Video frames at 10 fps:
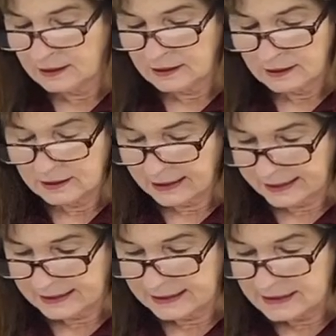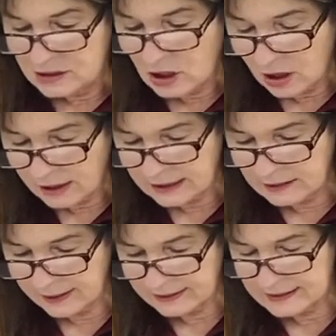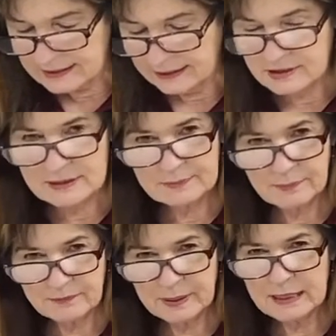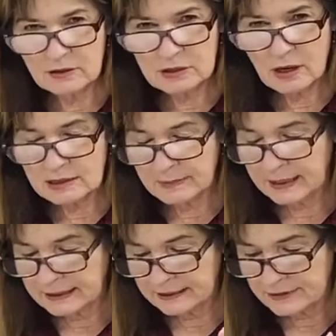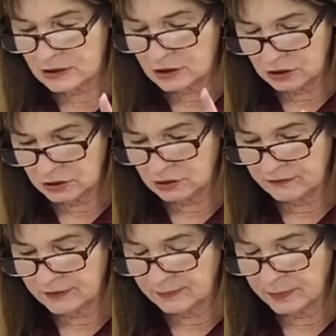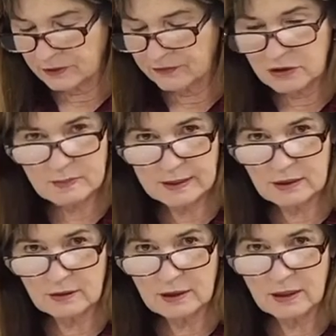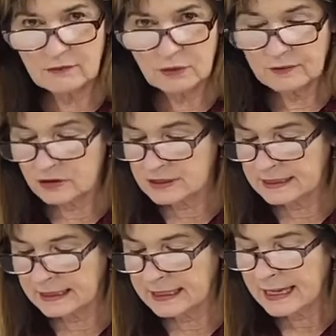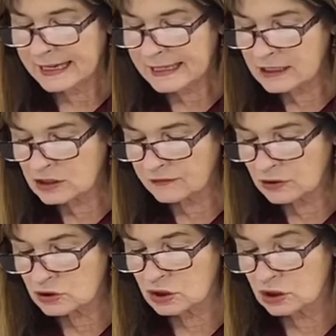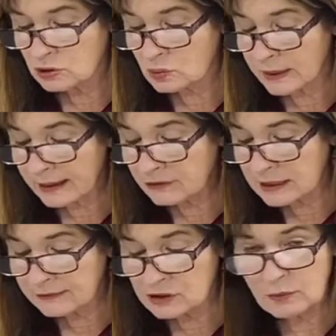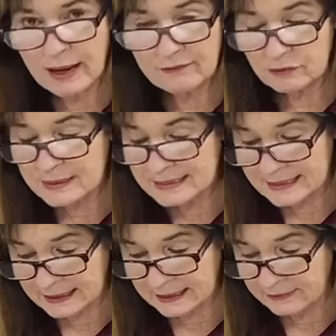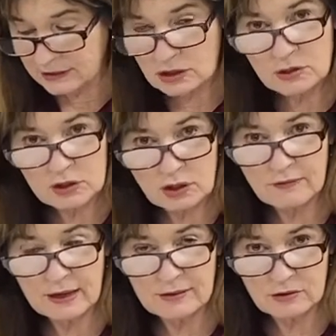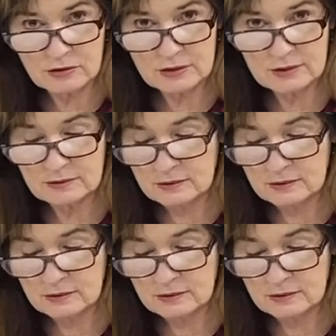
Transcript: All right, and he's talking about these gifts. Peter talked about gifts too. 1 Peter 4 verse 10. Each of you should use whatever gift you have received to serve others